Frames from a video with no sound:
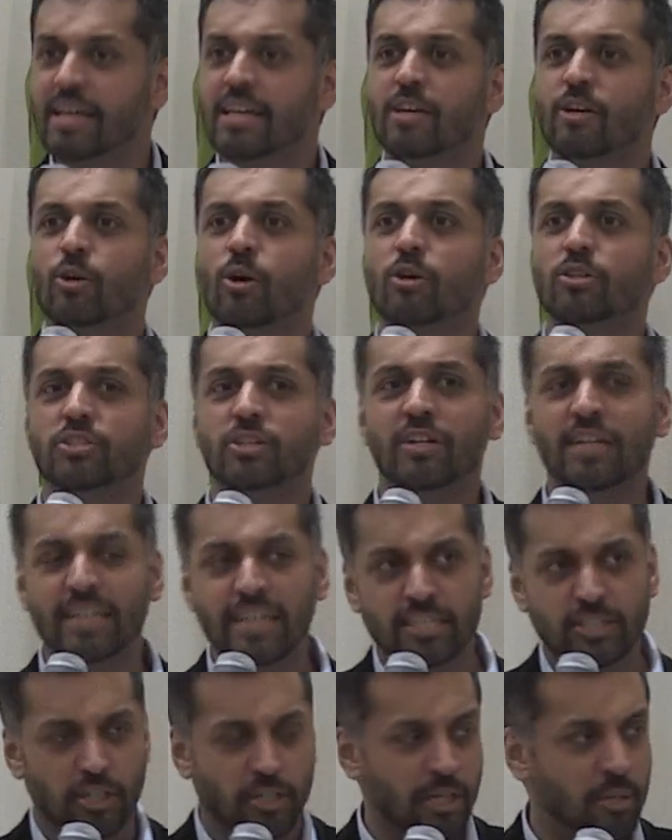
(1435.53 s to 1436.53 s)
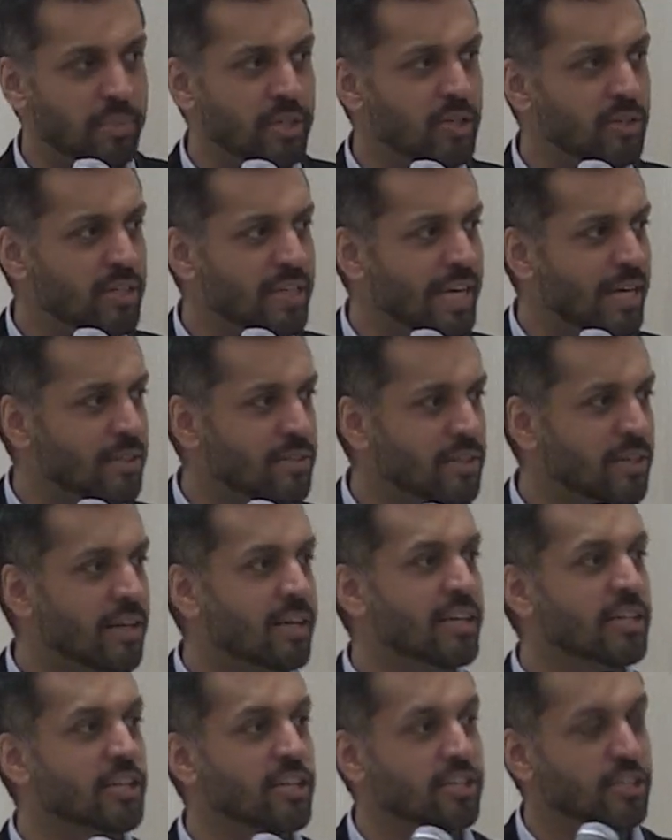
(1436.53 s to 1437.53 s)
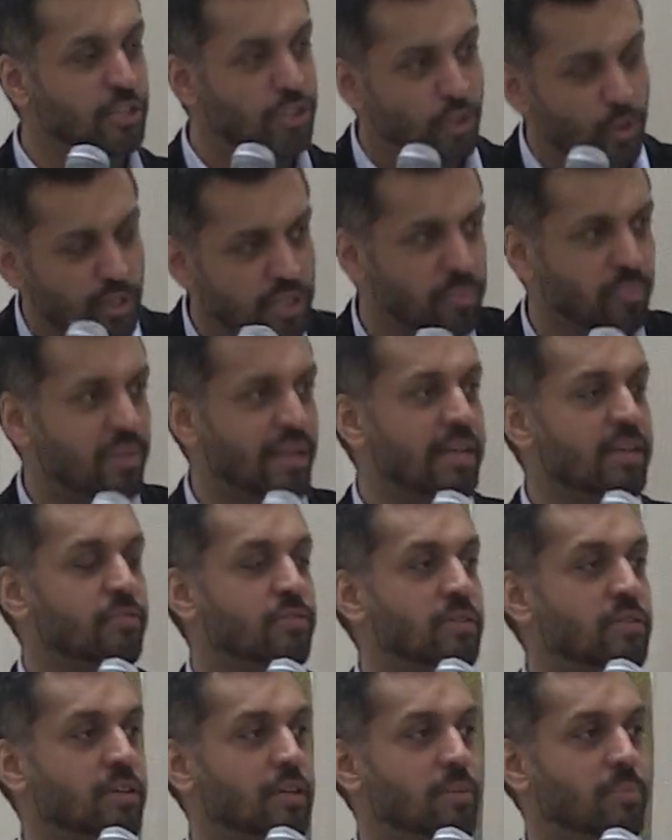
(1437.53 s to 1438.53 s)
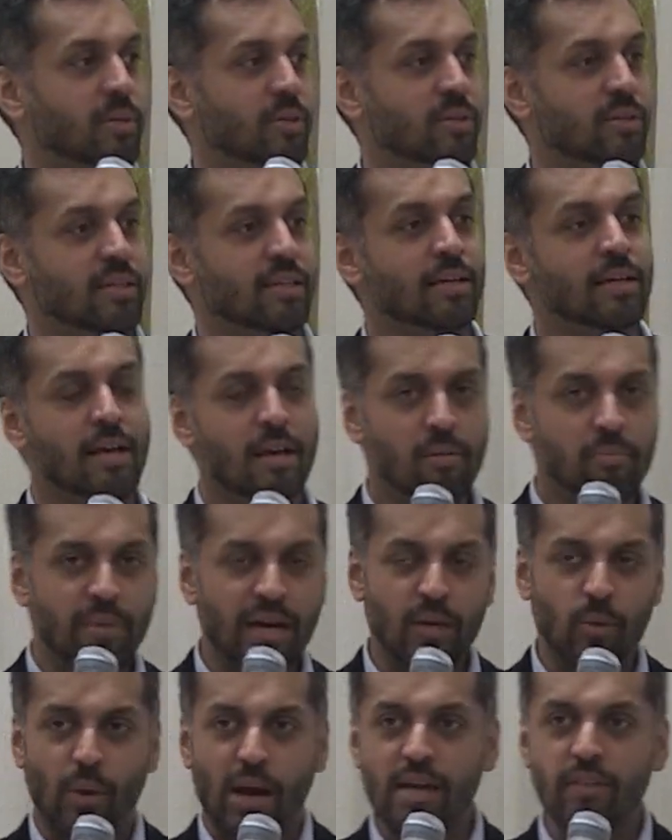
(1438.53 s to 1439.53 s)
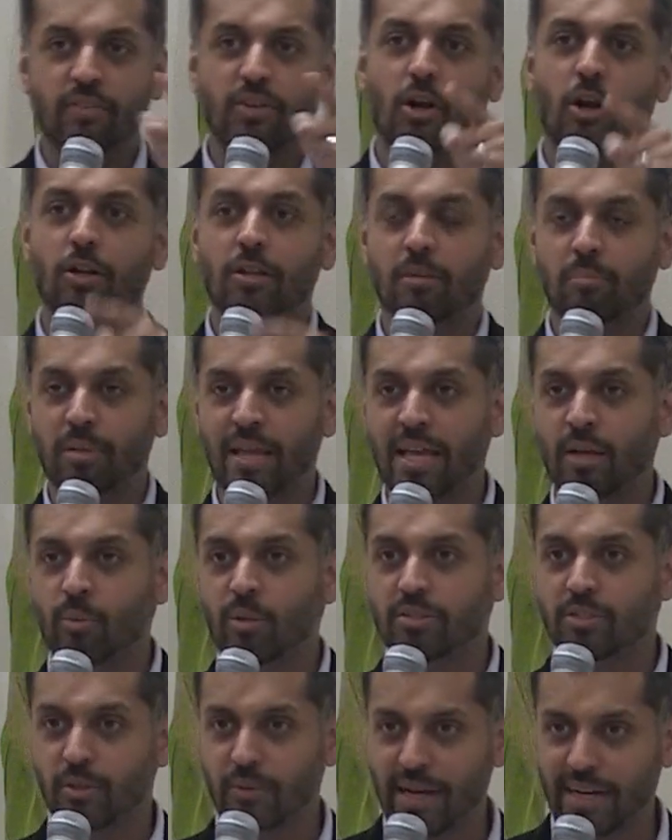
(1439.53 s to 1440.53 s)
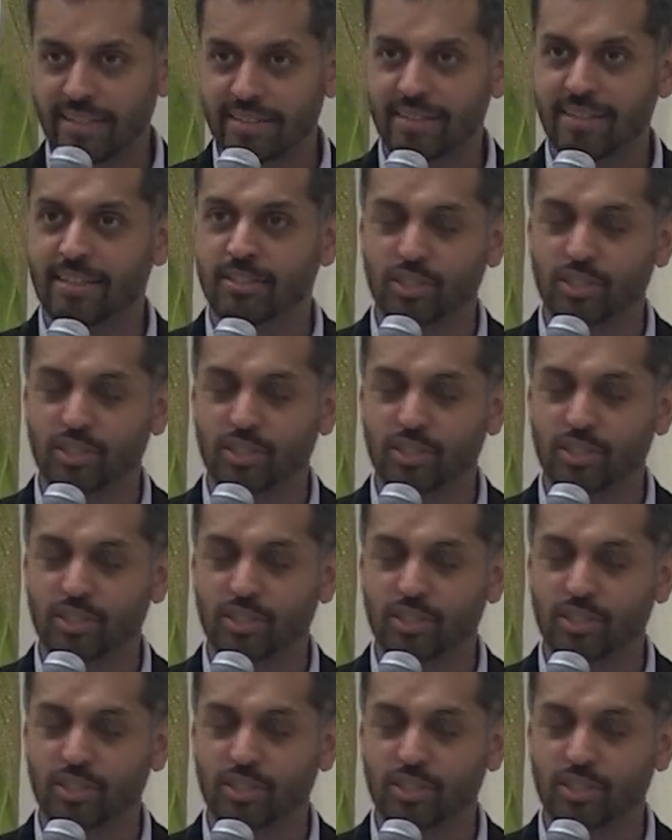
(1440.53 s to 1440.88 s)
He goes, you're gonna get your community out there and you're gonna do this play in front of the community. My wife, Carla Blank, will direct it.